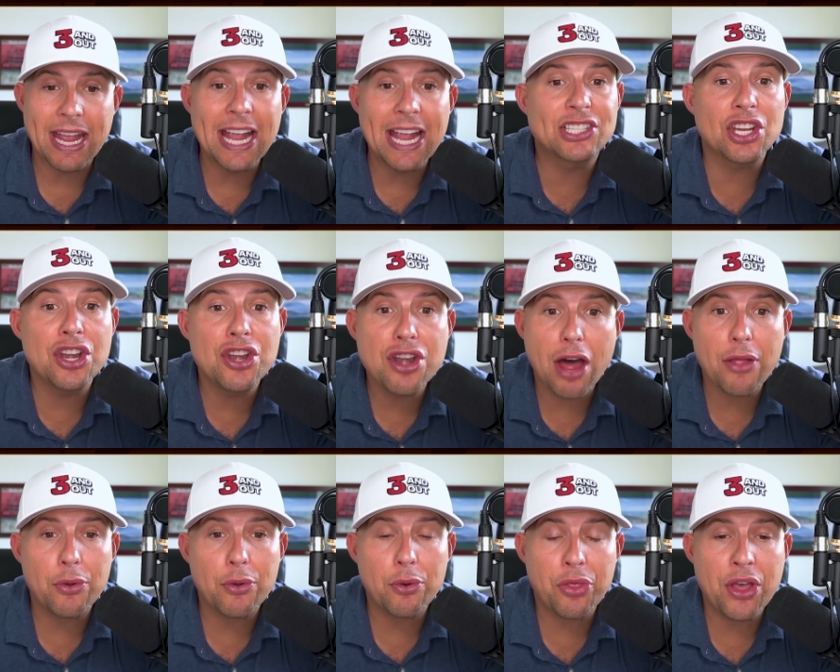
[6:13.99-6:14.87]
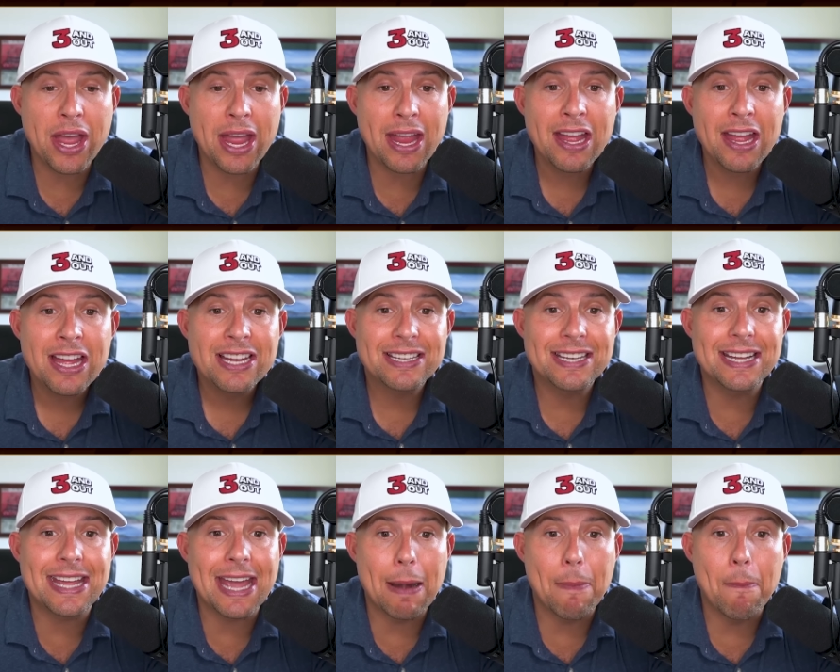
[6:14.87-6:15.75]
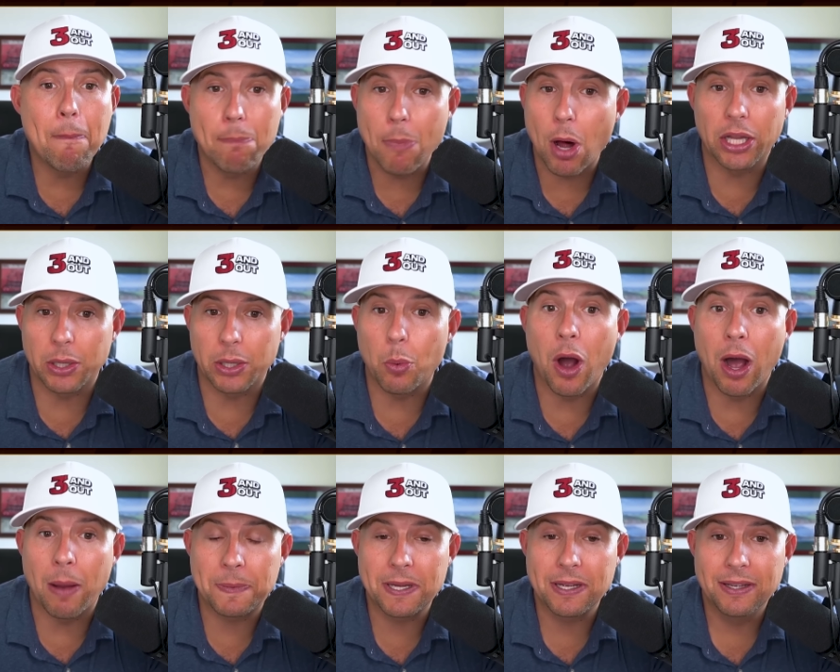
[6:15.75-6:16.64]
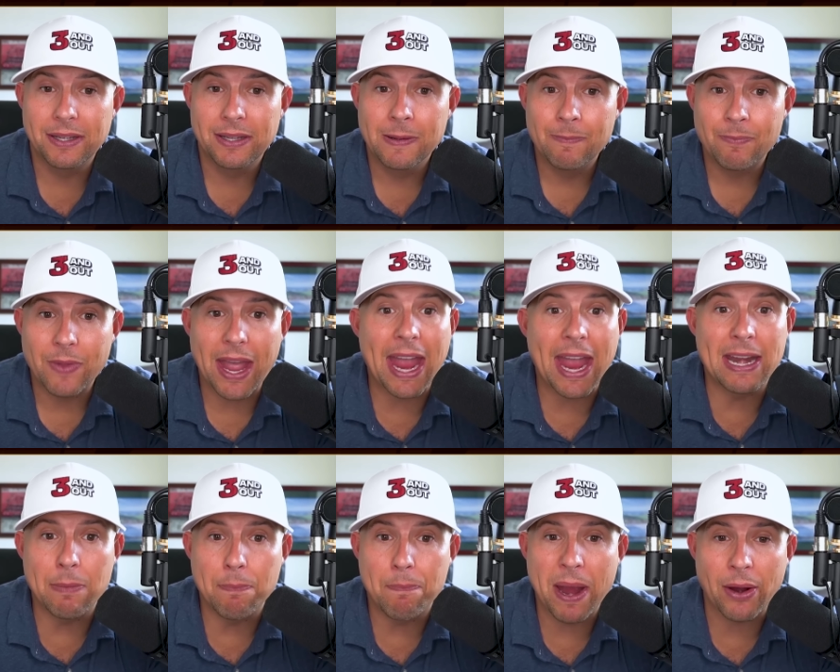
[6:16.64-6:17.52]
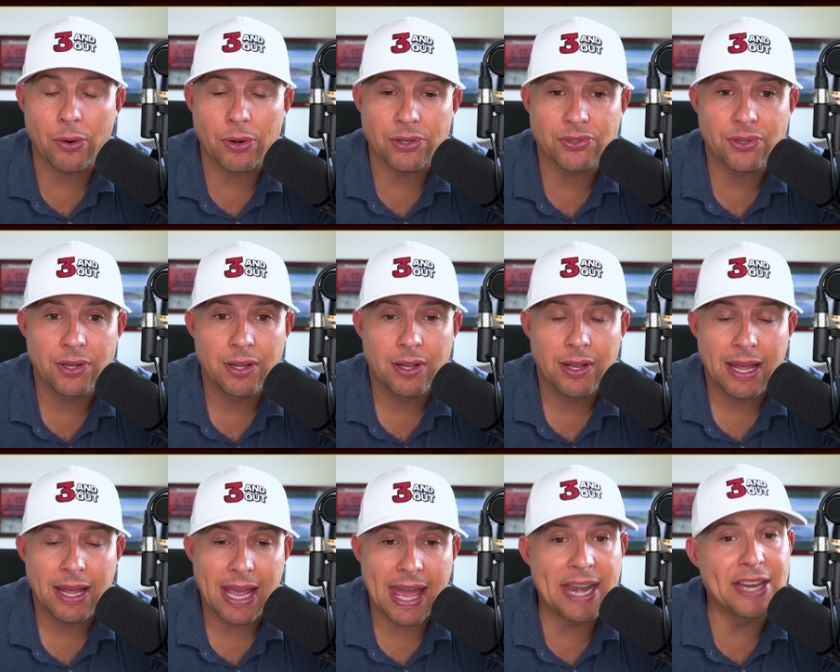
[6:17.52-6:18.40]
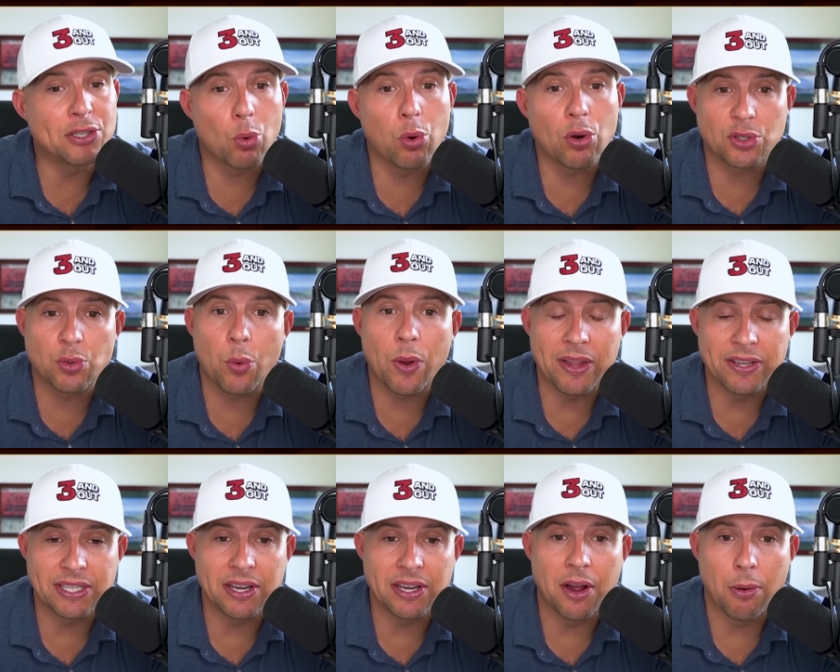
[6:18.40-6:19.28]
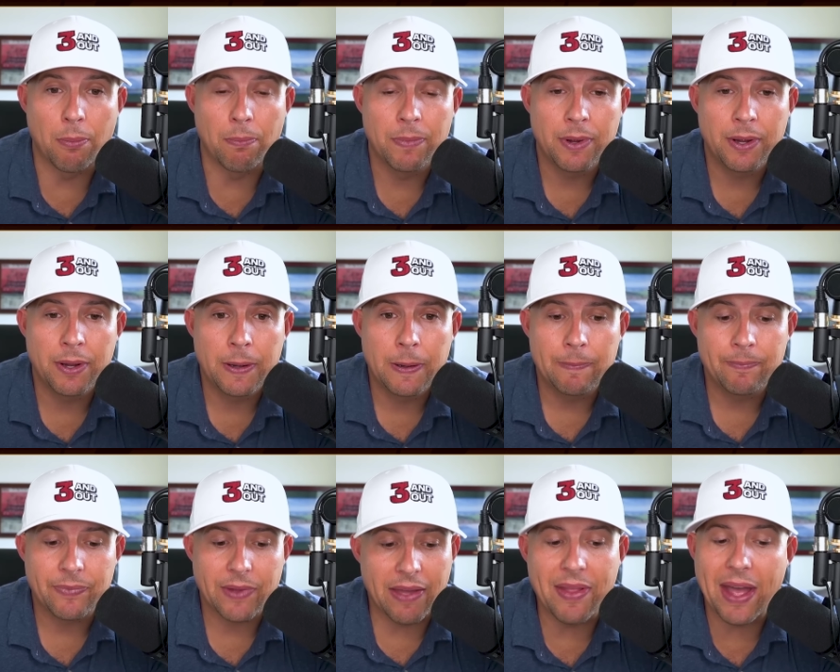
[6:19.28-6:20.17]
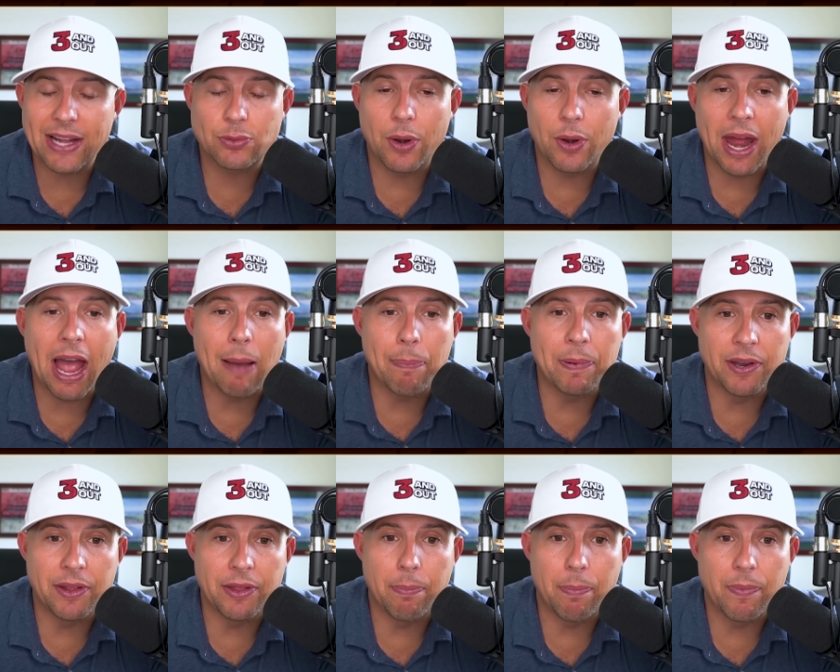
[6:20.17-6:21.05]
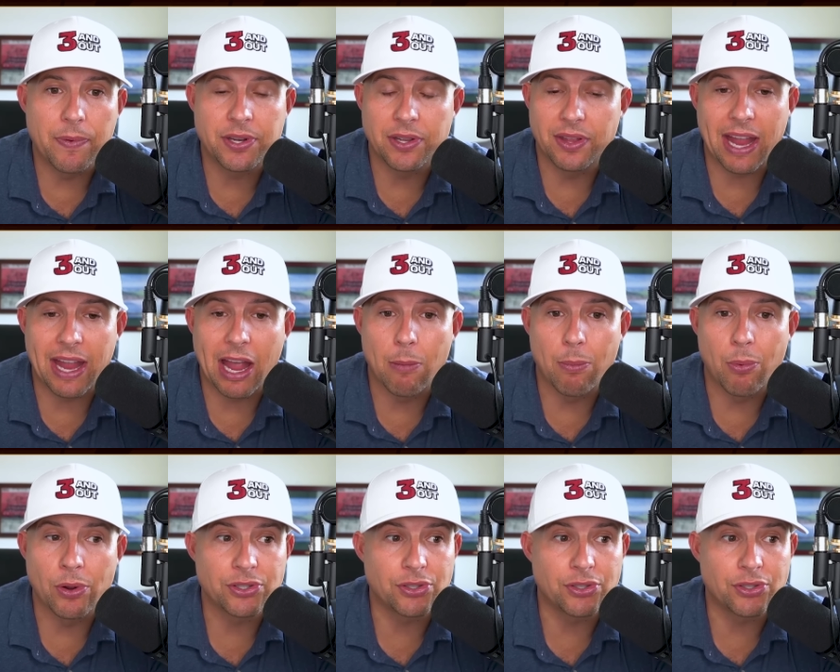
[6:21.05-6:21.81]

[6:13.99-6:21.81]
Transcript: It's another thing to get mollywopped and embarrassed. And it's worse when it's at home and that's what happened to the to the Cowboys.